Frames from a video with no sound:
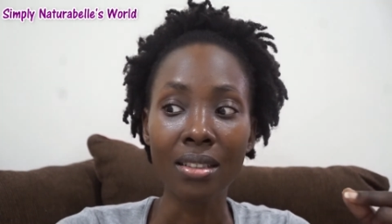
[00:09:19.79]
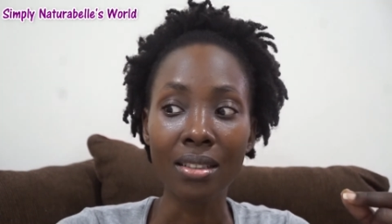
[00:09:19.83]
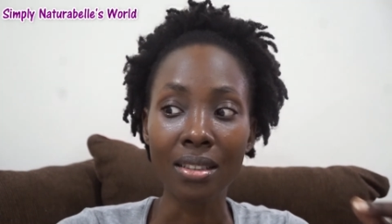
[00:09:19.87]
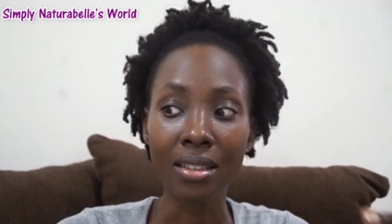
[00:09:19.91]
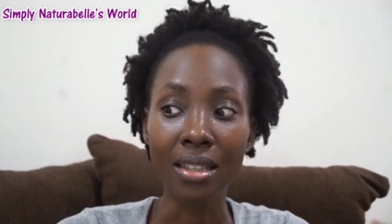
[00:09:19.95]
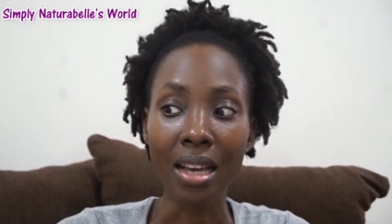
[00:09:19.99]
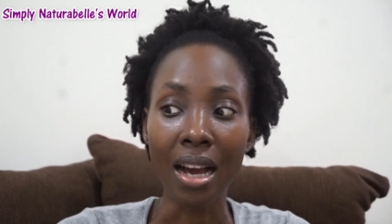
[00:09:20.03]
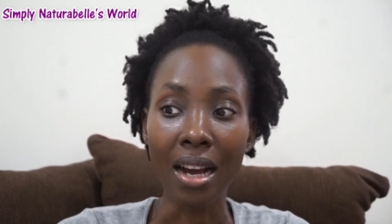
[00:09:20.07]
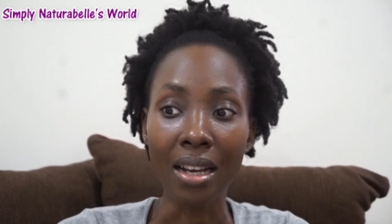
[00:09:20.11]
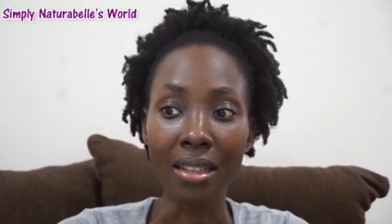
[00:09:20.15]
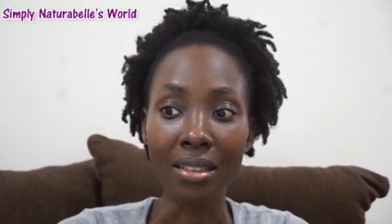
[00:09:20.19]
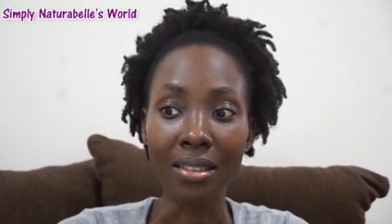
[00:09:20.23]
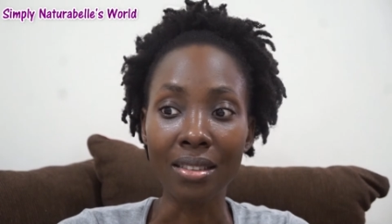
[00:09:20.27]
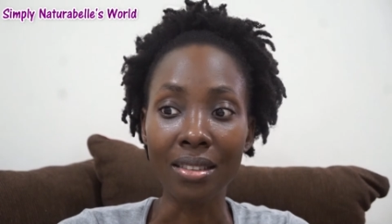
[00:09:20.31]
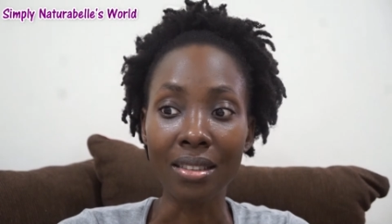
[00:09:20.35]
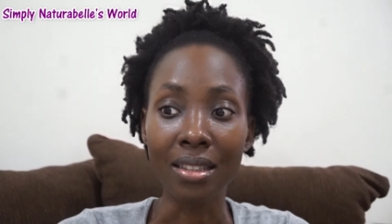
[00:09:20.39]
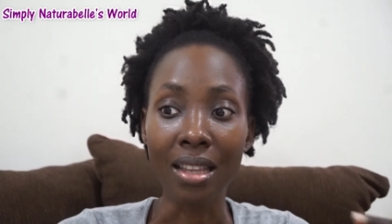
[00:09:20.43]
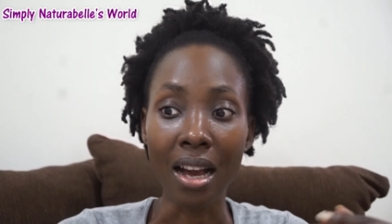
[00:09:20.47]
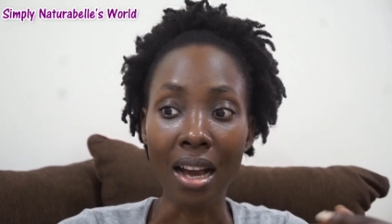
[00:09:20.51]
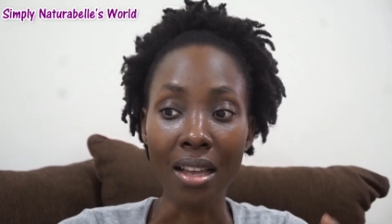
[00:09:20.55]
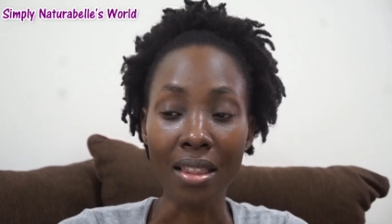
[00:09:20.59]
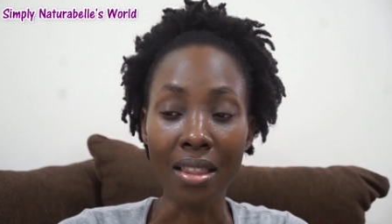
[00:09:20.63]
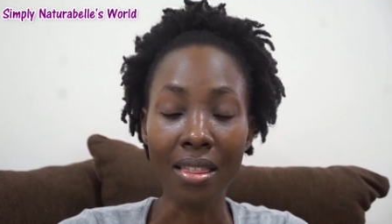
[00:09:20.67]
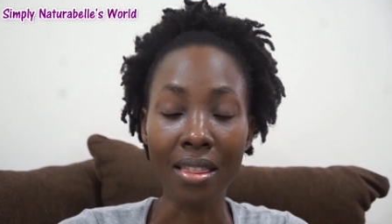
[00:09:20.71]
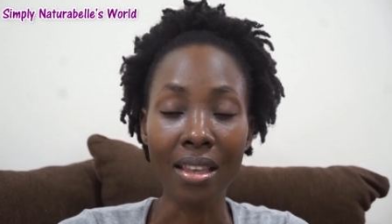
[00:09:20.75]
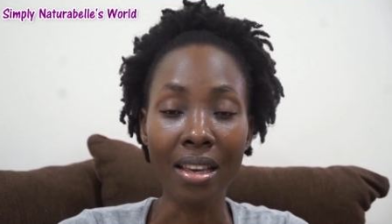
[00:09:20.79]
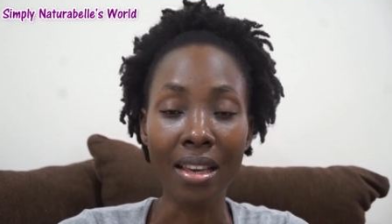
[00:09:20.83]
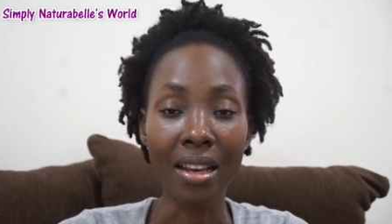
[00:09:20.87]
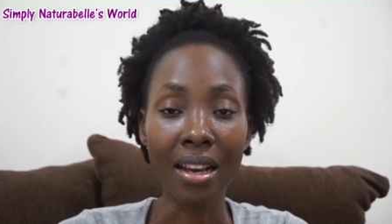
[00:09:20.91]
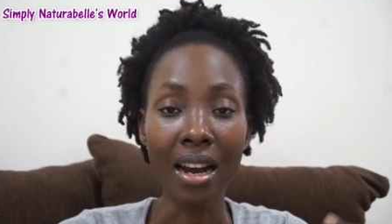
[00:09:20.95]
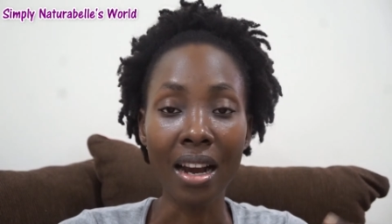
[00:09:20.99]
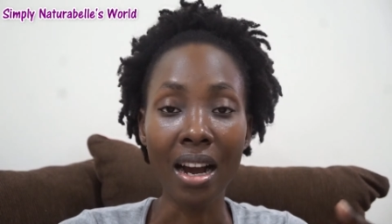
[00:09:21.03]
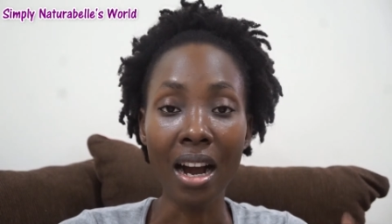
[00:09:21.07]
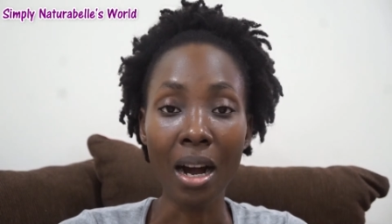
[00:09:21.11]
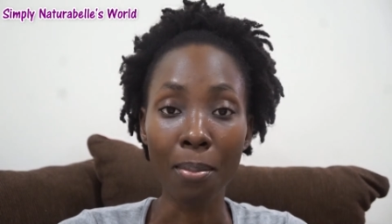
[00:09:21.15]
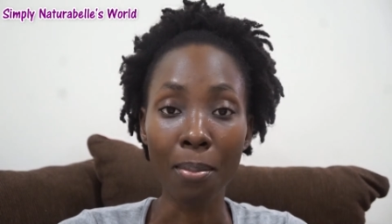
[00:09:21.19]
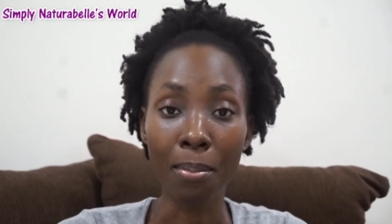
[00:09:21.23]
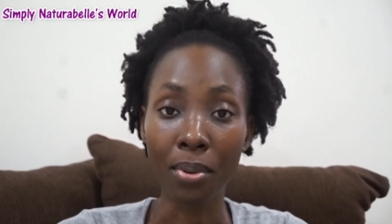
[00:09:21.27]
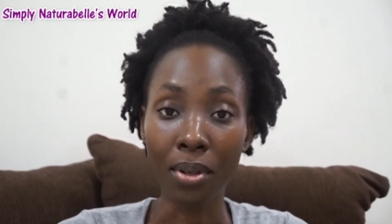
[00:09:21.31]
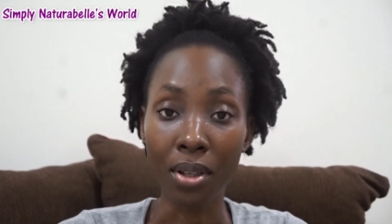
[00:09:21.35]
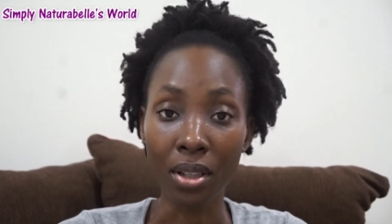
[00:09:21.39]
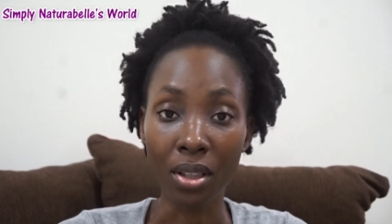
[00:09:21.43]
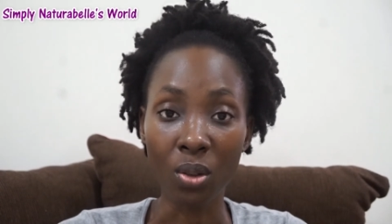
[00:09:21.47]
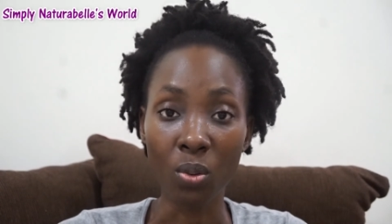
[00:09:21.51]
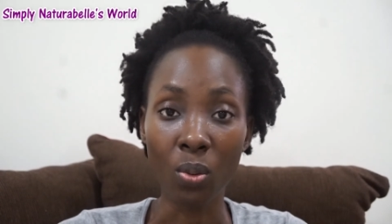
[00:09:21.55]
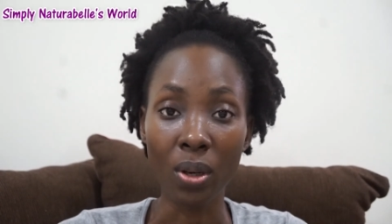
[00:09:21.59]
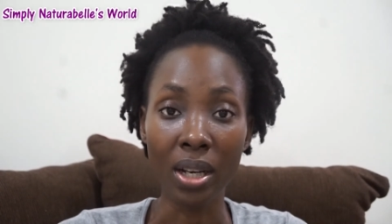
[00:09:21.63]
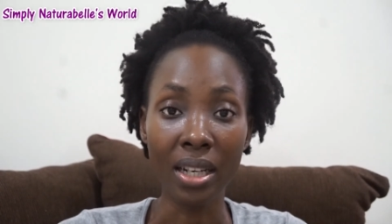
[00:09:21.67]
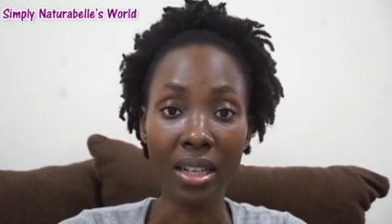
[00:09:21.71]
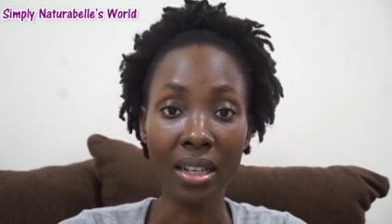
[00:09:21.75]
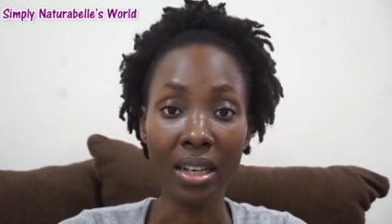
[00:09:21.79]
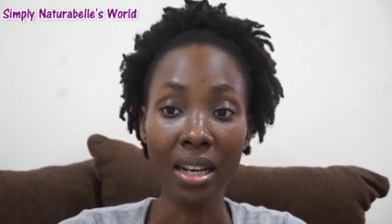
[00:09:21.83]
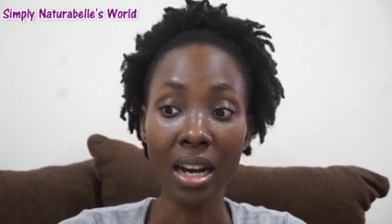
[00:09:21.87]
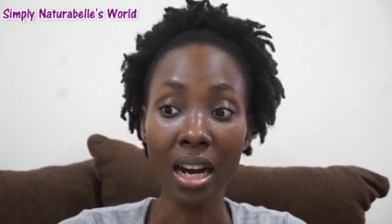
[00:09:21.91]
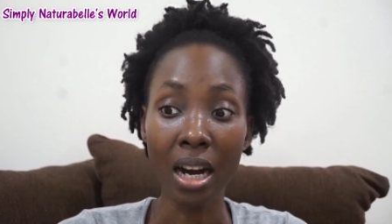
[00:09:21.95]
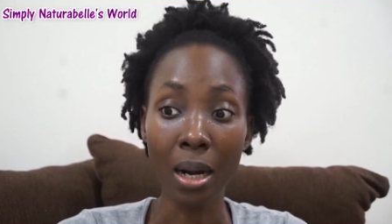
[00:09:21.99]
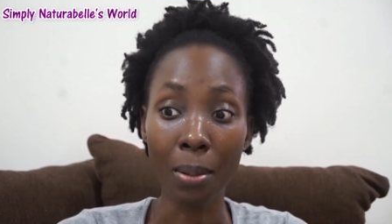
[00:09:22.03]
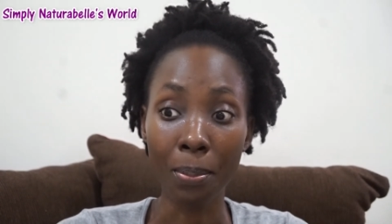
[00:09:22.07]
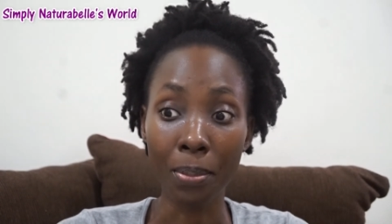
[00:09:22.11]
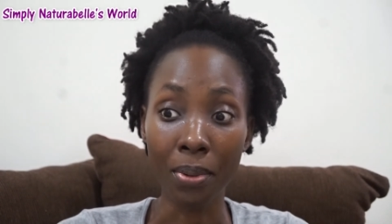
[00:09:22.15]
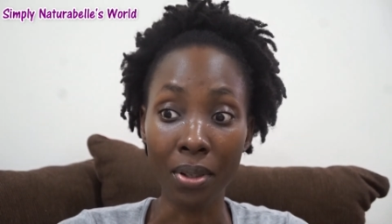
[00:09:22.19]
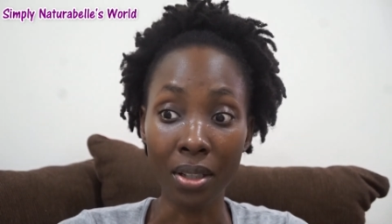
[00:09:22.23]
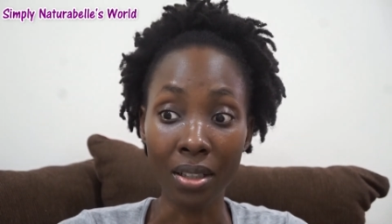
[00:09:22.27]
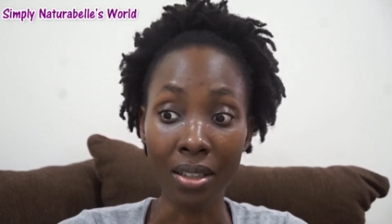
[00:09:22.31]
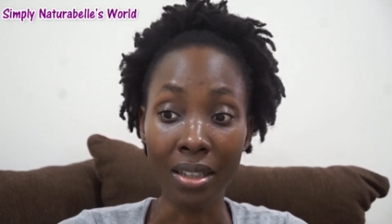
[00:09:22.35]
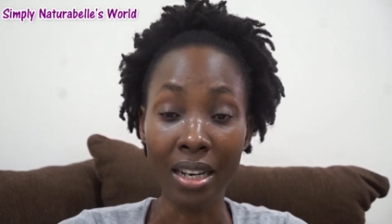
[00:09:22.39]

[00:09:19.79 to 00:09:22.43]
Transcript: that that thing happened when it happened.